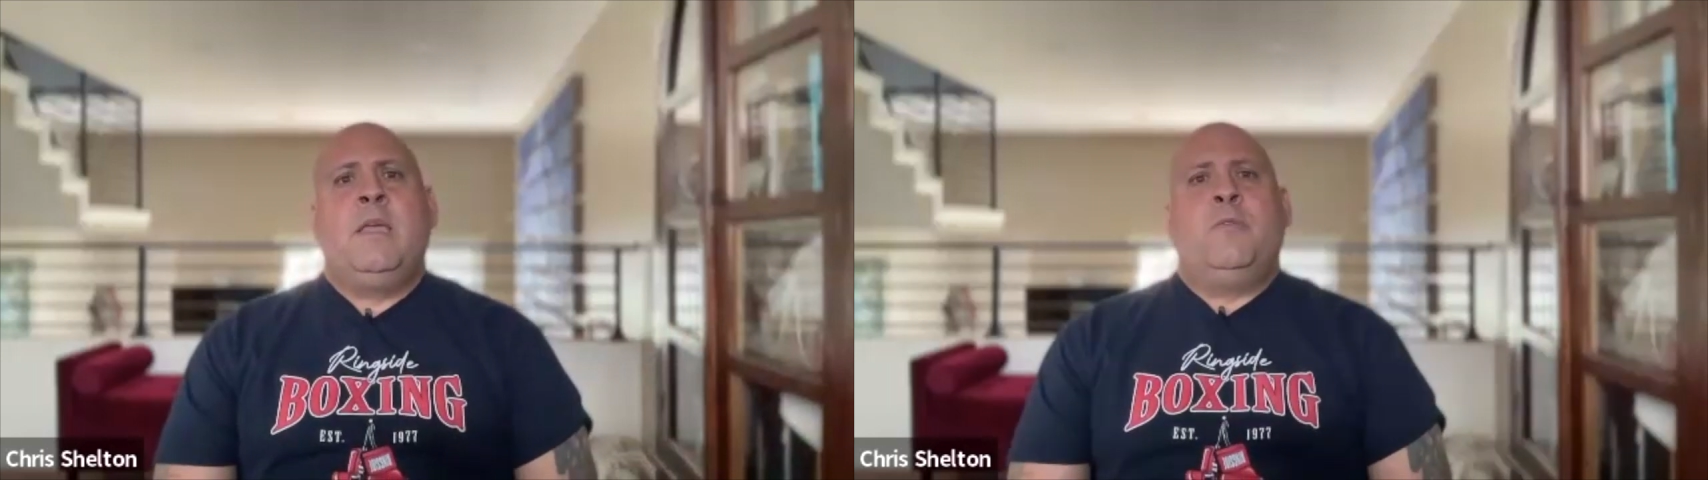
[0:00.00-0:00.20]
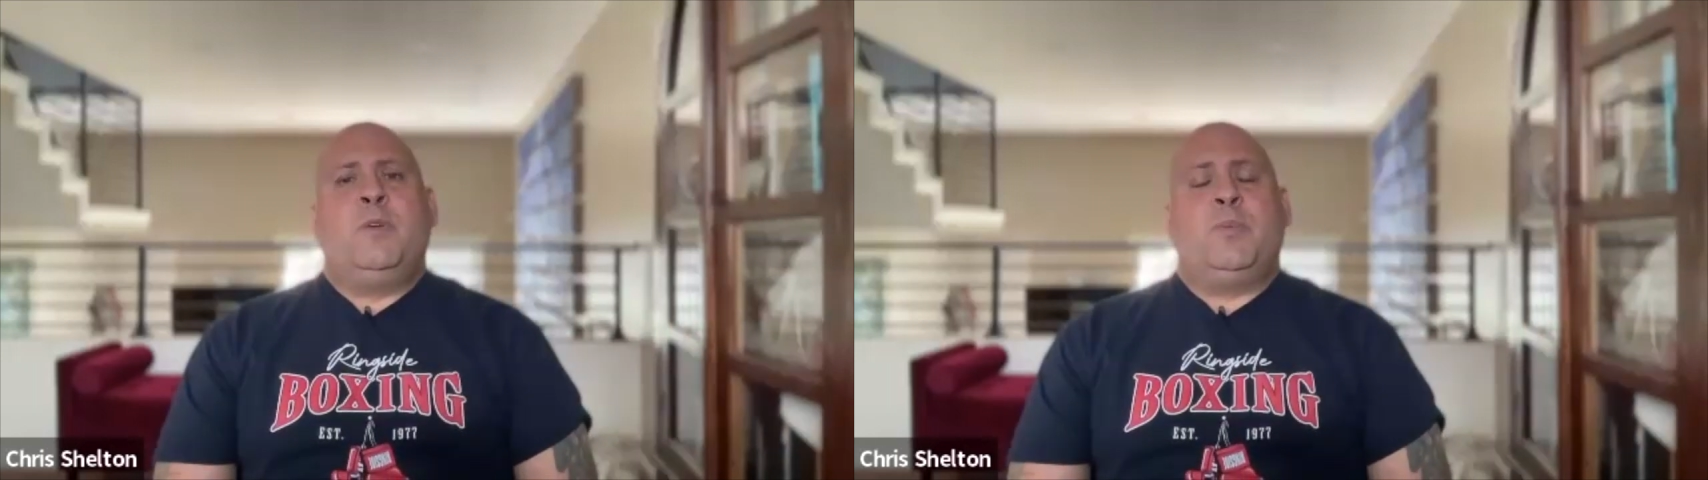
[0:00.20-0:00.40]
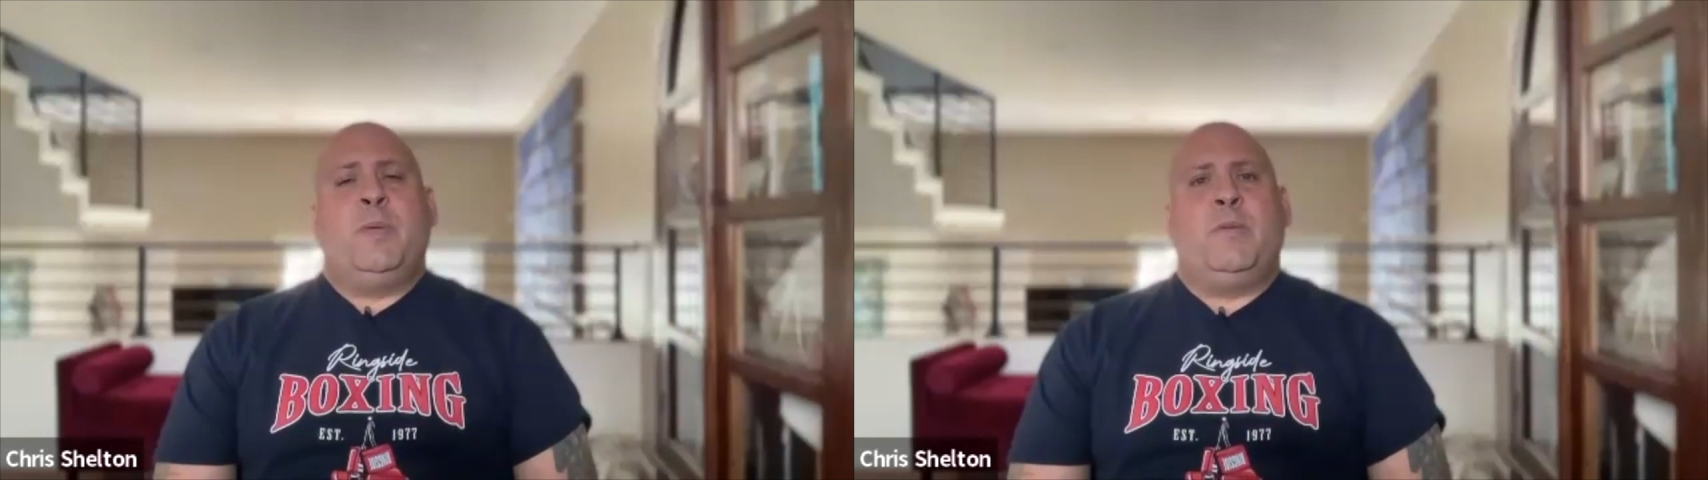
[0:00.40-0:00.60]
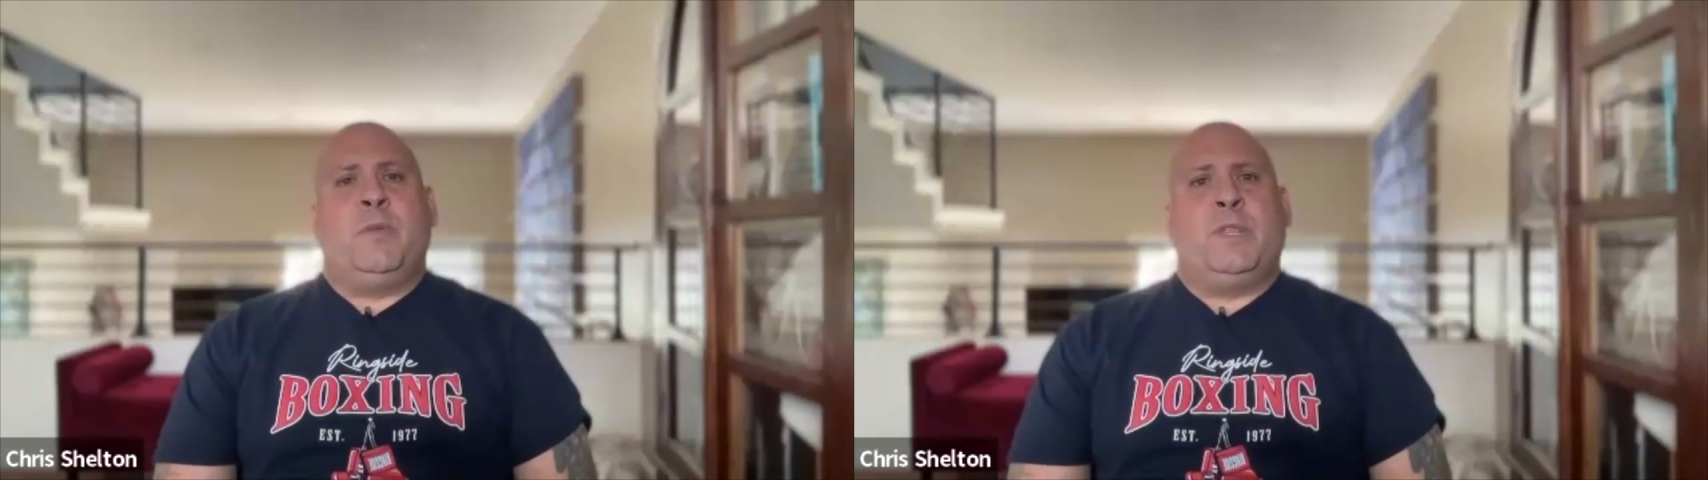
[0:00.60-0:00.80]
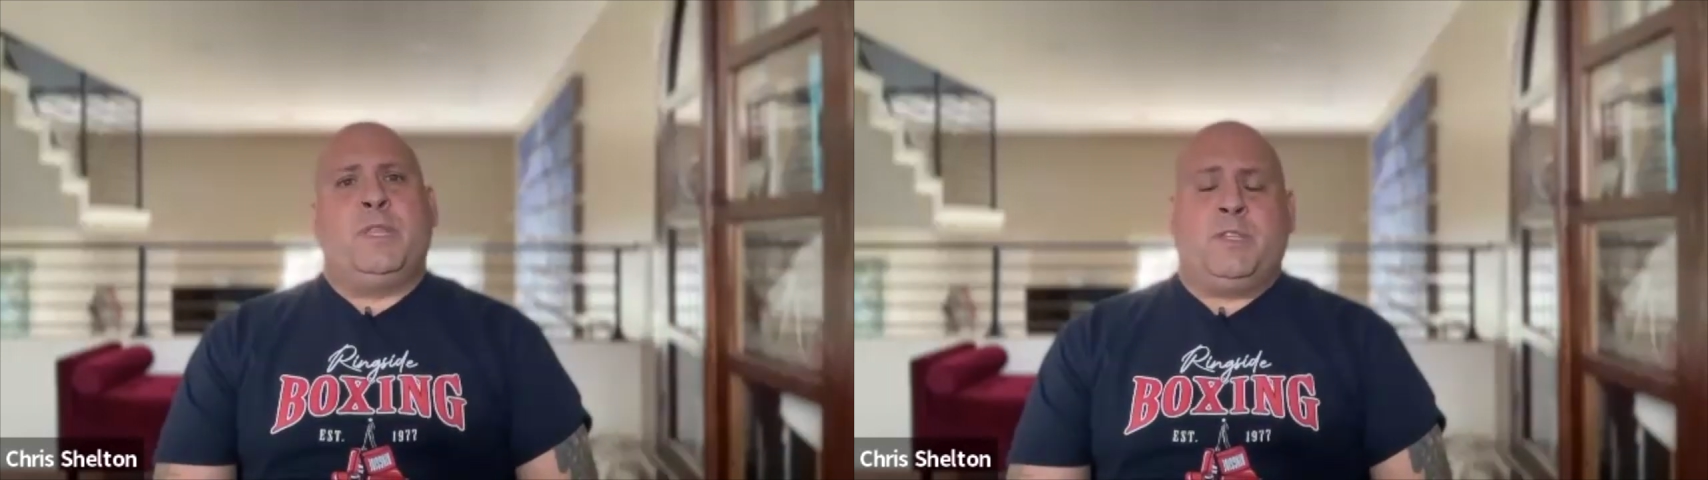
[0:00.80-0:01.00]
with me
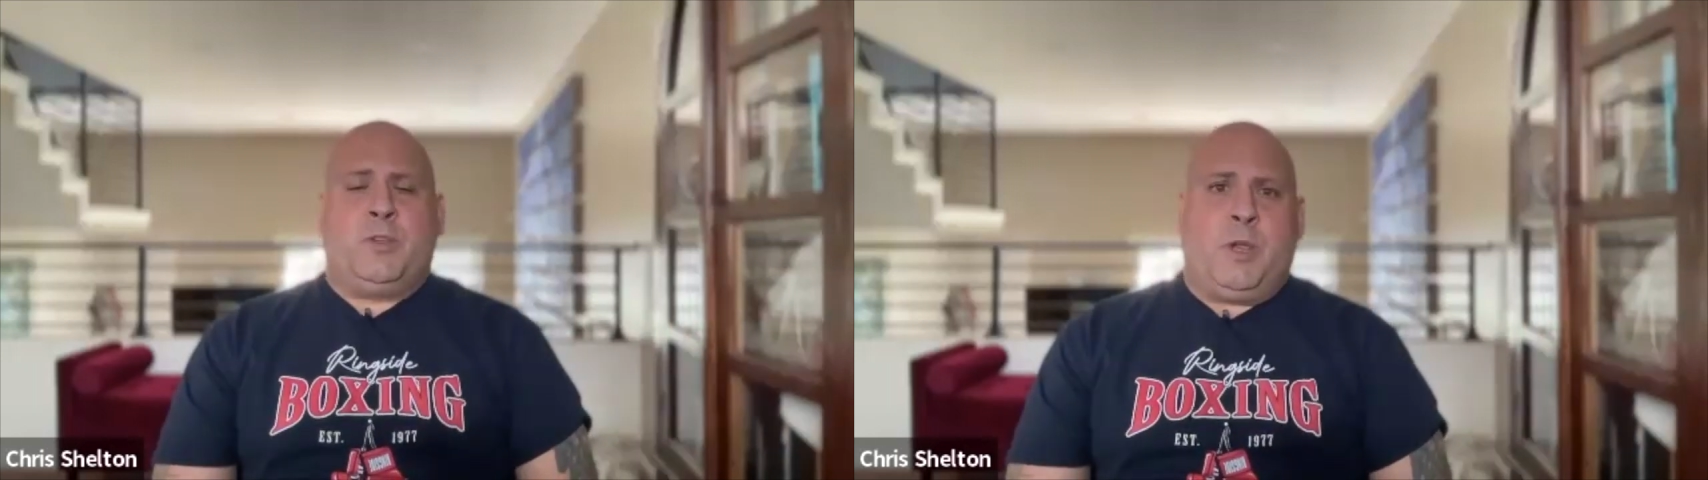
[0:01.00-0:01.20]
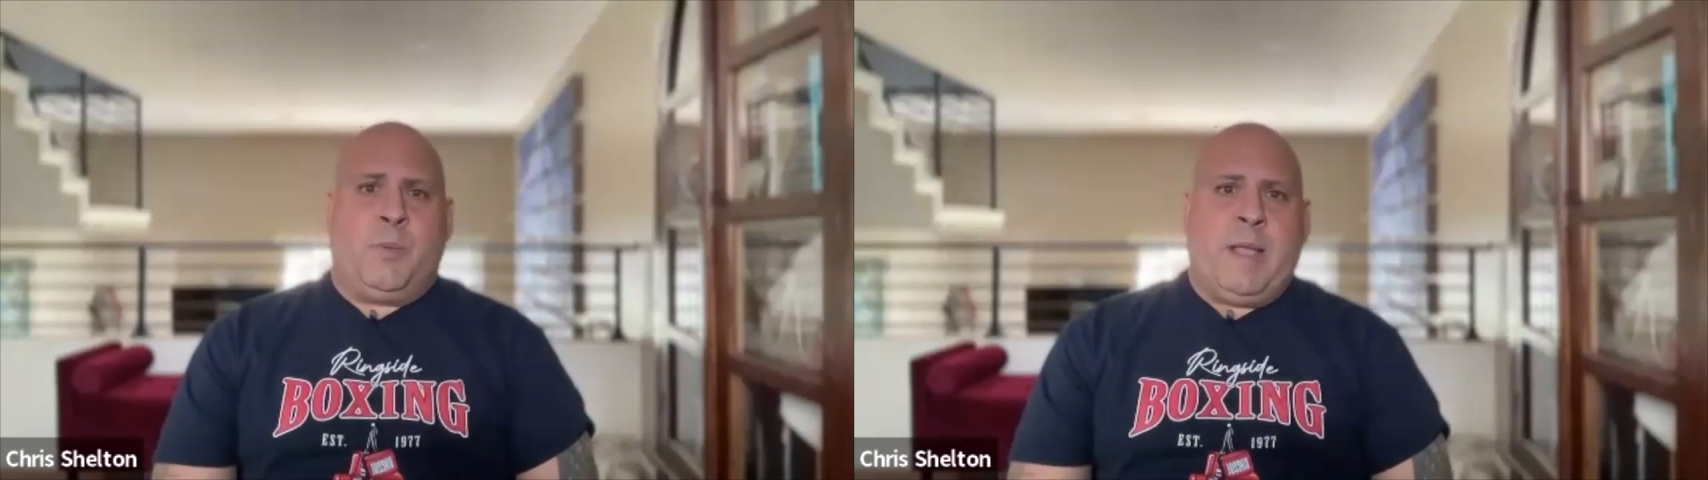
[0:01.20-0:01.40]
with this 2-year